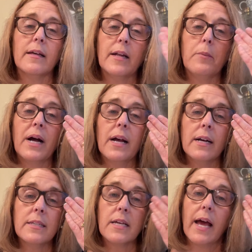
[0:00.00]
Now my
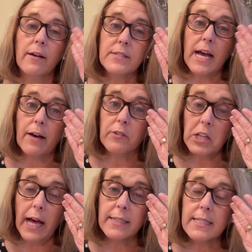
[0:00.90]
eyes, I have to have
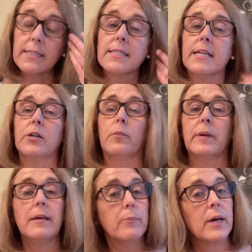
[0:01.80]
glasses to help
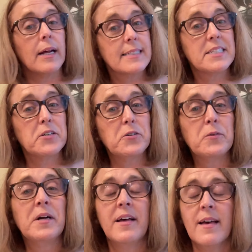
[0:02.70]
me, but I still
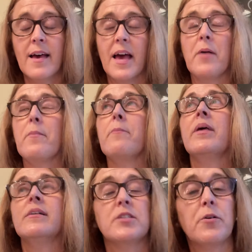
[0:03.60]
am
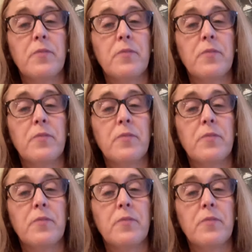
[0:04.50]
so